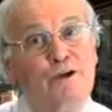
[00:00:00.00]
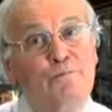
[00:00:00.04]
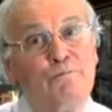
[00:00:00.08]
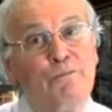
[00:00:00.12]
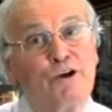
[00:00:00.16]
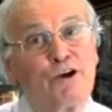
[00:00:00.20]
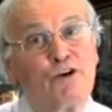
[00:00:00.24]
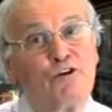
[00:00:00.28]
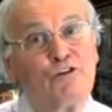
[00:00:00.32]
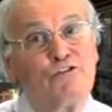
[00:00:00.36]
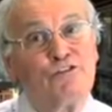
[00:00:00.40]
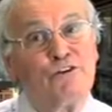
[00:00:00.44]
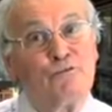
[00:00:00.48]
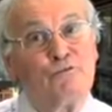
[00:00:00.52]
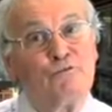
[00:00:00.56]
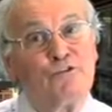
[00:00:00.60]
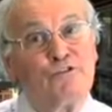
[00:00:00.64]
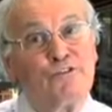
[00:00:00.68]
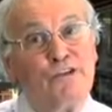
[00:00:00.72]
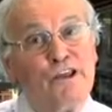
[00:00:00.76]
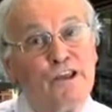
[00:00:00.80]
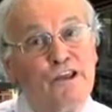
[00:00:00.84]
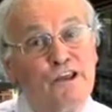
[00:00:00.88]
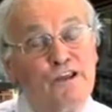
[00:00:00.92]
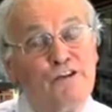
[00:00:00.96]
because it
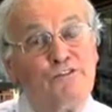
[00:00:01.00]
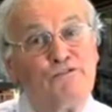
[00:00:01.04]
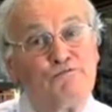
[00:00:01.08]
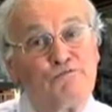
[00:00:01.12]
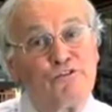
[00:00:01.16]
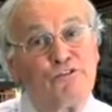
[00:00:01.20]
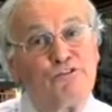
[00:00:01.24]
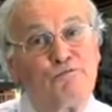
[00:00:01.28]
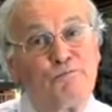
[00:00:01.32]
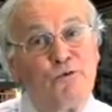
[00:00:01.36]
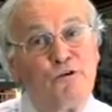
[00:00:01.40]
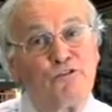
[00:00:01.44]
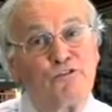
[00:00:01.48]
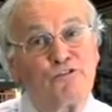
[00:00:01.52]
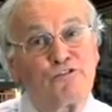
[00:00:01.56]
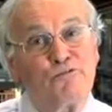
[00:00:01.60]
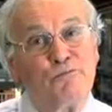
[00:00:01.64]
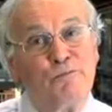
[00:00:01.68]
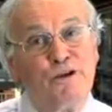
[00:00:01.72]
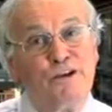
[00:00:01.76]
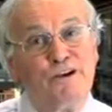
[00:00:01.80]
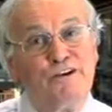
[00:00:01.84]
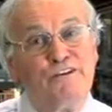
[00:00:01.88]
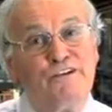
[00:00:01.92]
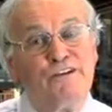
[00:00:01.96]
was his
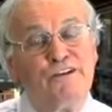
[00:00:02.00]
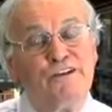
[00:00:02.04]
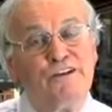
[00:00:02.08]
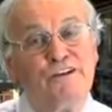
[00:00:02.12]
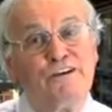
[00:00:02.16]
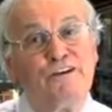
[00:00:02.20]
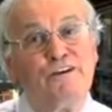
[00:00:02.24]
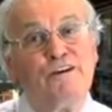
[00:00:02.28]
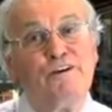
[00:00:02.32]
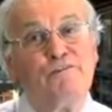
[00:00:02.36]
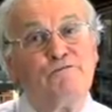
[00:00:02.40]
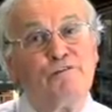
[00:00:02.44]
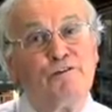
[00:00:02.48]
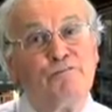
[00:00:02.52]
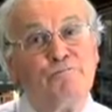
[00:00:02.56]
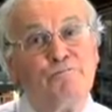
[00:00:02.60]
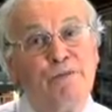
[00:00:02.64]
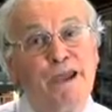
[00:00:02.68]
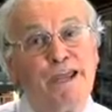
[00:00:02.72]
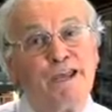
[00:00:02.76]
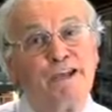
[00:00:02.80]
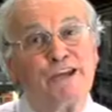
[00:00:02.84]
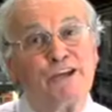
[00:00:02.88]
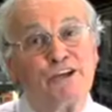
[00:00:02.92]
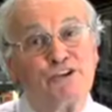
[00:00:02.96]
responsibility for
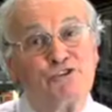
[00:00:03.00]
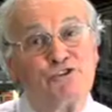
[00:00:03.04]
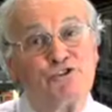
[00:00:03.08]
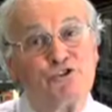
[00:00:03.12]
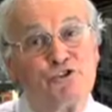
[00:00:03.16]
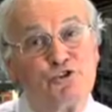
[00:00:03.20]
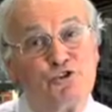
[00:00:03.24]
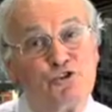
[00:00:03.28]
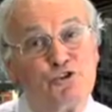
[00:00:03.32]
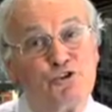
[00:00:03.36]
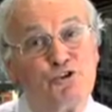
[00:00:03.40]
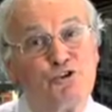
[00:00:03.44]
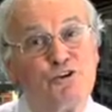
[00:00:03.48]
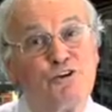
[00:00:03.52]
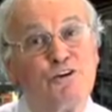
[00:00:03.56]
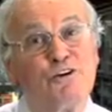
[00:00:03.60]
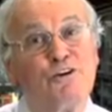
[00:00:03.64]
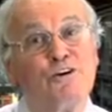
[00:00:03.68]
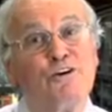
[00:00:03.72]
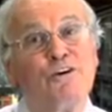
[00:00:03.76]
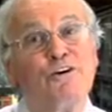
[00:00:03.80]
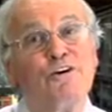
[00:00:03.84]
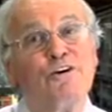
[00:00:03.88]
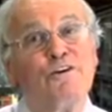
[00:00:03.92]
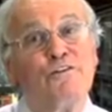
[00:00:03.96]
making sure
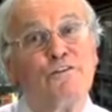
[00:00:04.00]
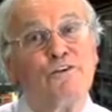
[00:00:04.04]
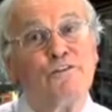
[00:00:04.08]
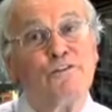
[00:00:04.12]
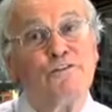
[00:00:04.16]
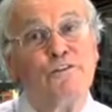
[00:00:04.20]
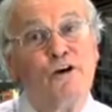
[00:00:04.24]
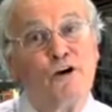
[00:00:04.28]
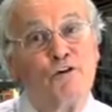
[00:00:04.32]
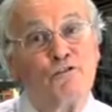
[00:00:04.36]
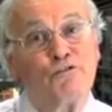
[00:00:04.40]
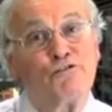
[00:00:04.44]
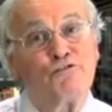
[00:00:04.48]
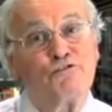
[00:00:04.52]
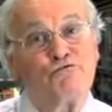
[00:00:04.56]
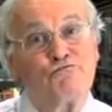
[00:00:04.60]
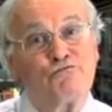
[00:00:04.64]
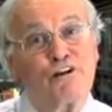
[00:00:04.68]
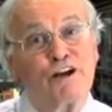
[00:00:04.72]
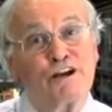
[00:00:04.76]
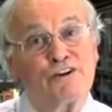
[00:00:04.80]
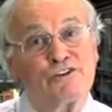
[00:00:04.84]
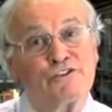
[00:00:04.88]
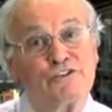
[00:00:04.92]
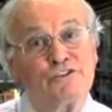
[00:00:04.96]
that those
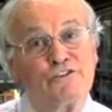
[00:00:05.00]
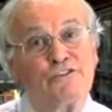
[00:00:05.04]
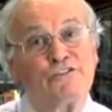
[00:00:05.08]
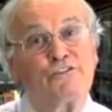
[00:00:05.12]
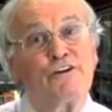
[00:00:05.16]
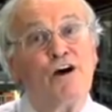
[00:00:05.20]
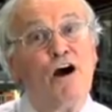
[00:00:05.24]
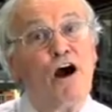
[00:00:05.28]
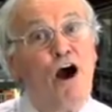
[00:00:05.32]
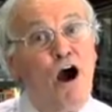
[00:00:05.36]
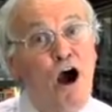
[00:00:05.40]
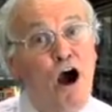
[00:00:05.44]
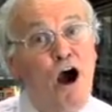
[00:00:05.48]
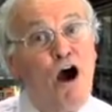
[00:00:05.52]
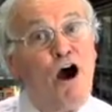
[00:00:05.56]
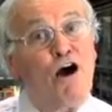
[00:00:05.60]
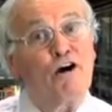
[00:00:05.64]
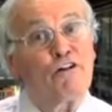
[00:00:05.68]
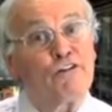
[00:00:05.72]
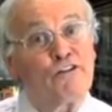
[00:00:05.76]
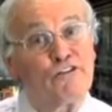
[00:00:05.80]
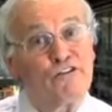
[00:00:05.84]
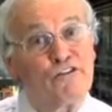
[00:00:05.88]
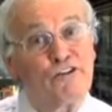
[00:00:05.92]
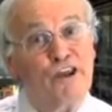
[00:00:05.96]
structures
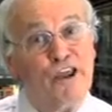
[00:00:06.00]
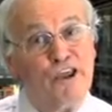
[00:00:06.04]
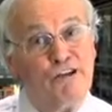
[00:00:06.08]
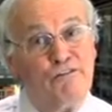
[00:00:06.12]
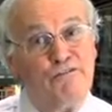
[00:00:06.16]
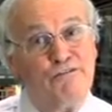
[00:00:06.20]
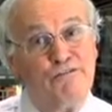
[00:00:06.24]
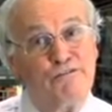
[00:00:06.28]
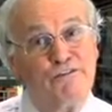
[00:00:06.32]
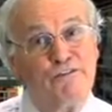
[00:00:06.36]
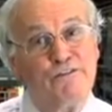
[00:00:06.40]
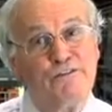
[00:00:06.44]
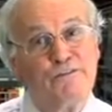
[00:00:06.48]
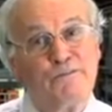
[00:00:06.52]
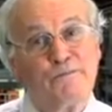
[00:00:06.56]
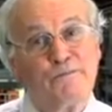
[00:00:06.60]
are safe.